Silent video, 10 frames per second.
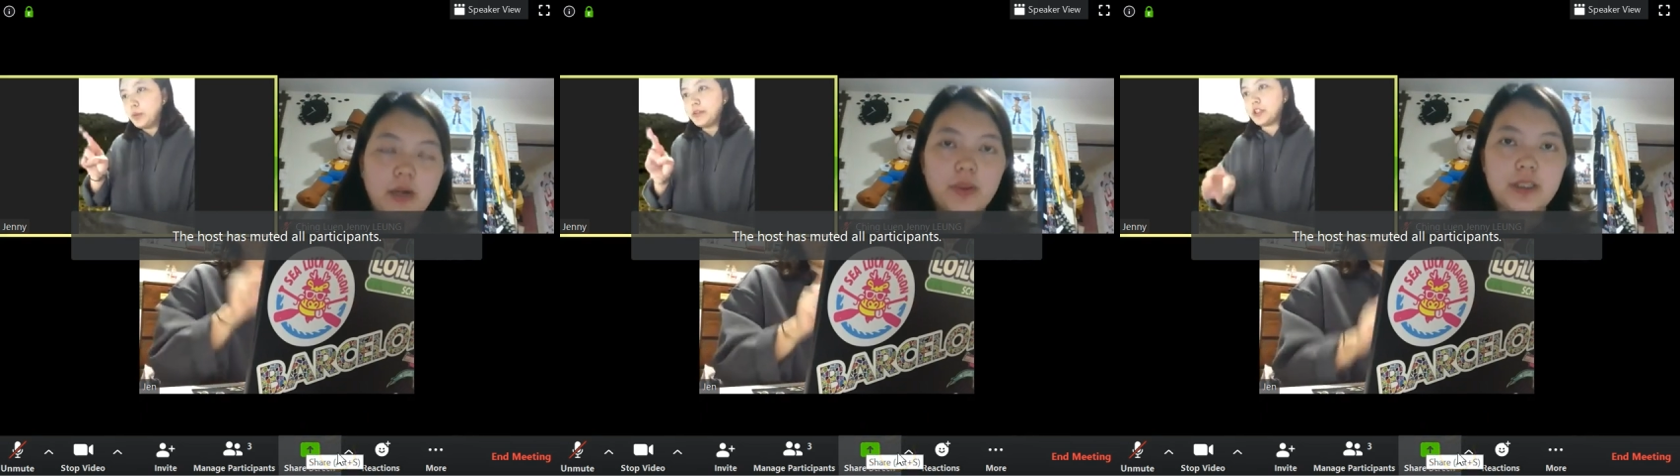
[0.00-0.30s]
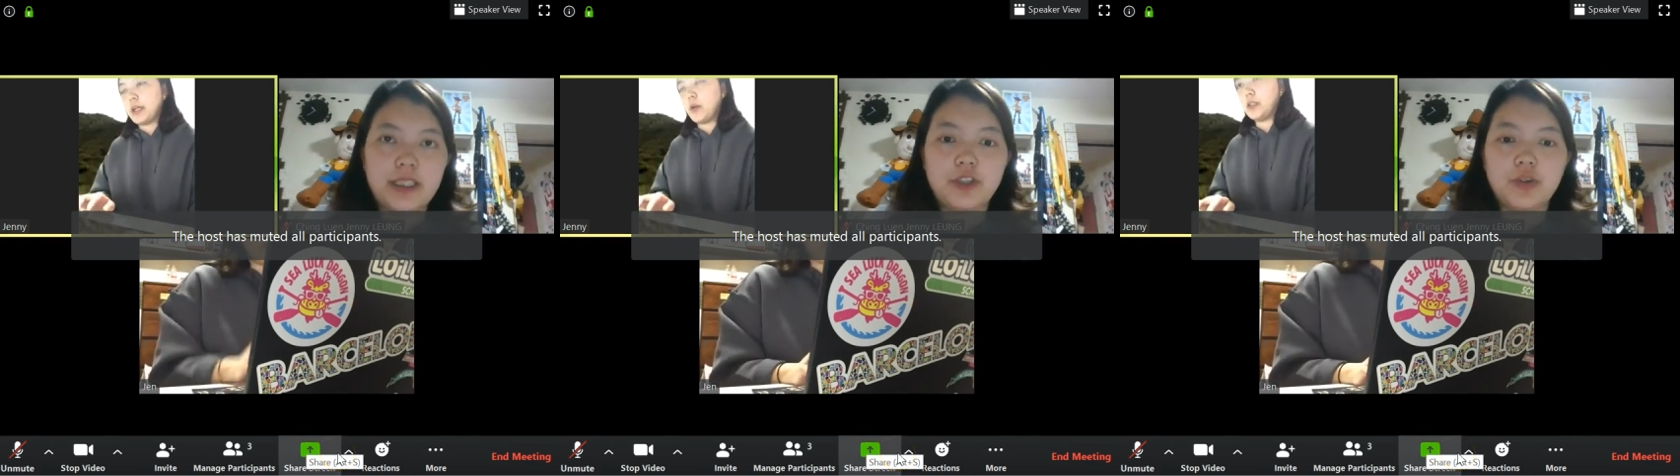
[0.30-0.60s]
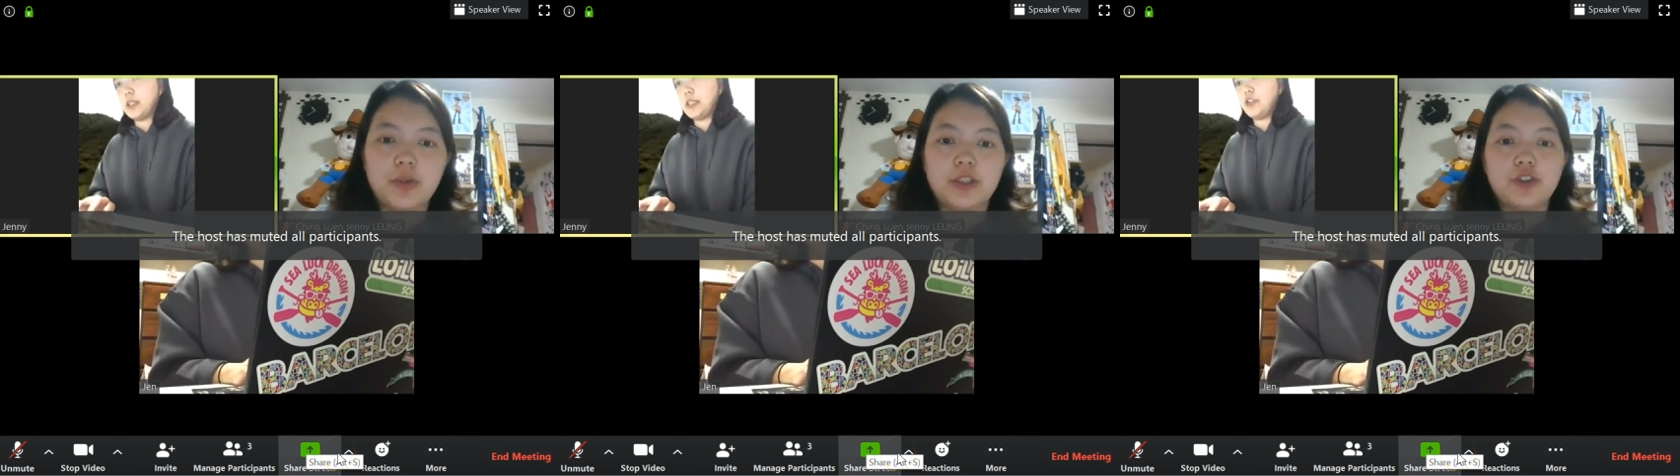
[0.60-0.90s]
that I want to
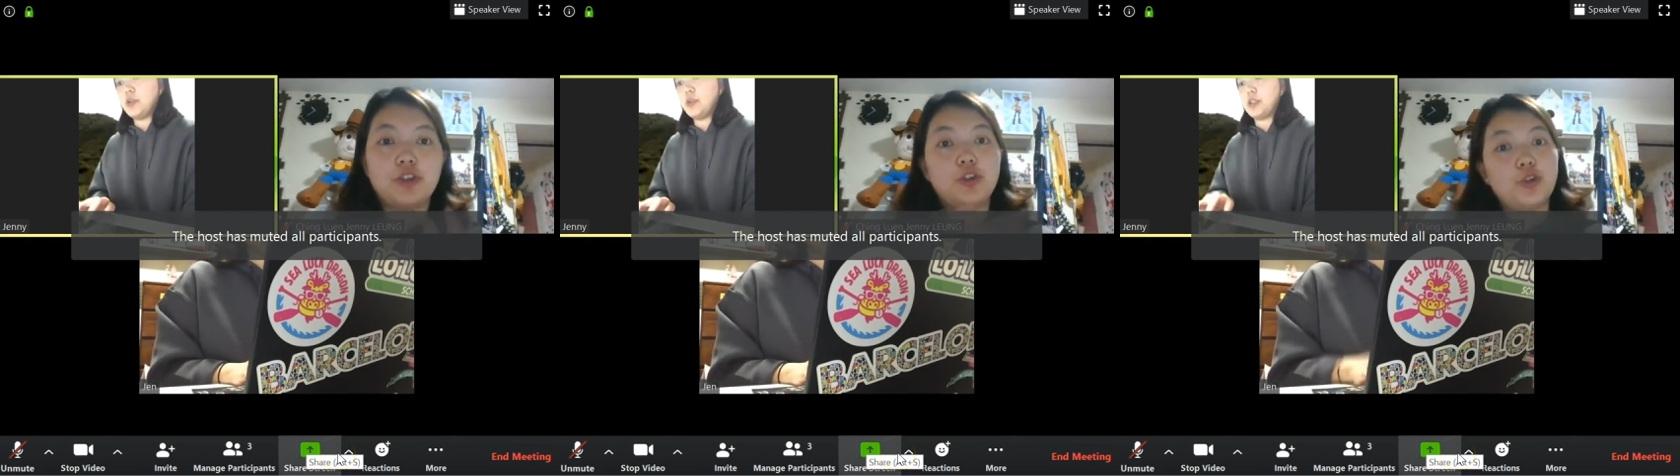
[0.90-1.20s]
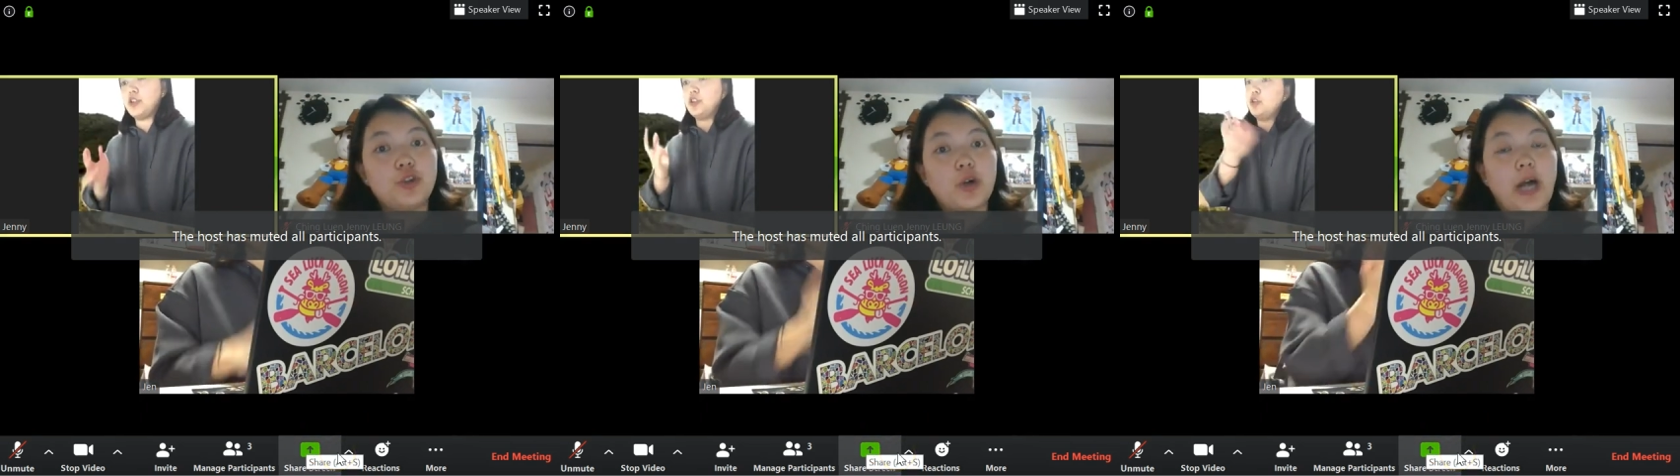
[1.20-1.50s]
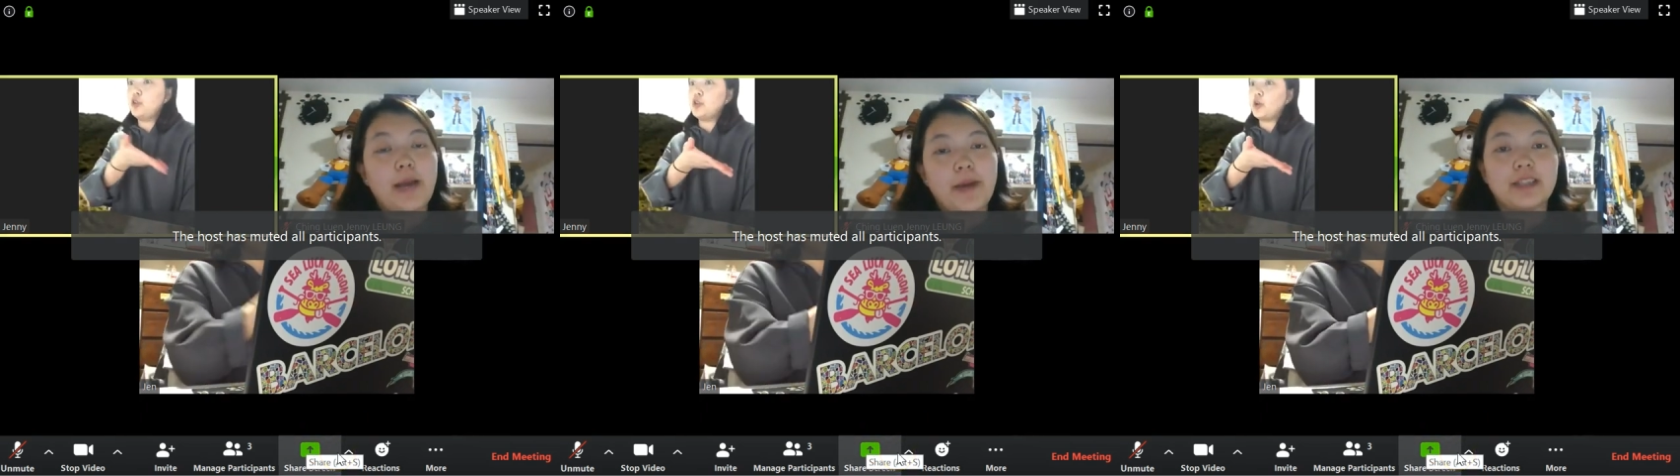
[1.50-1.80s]
teach you is to use your
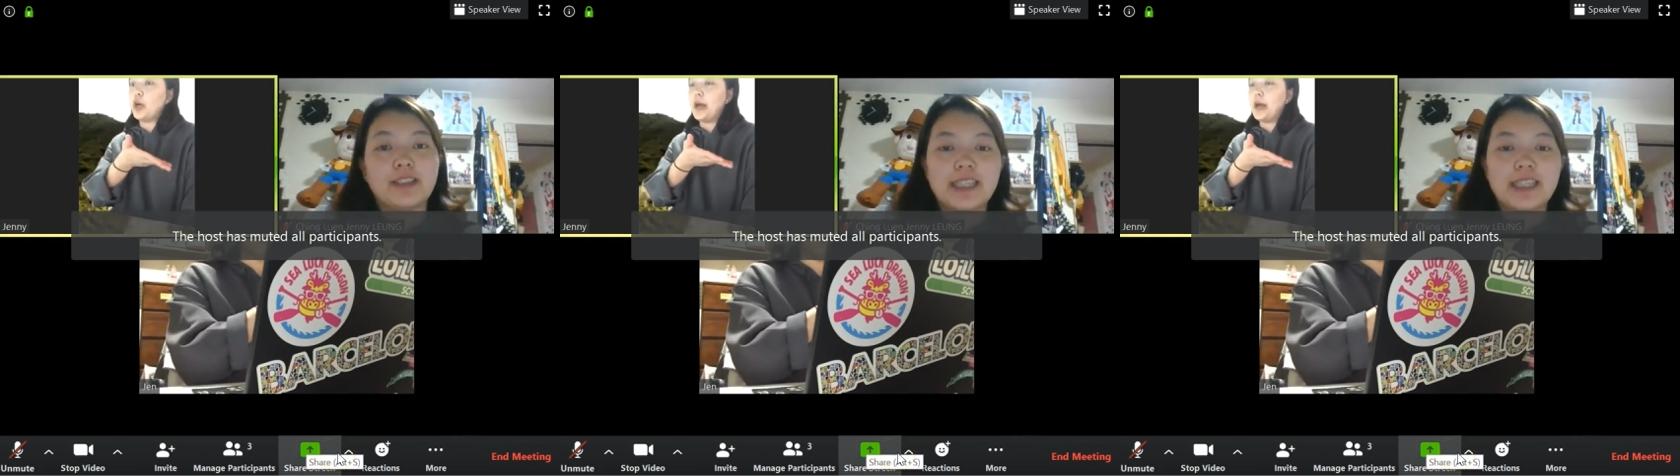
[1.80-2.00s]
iPad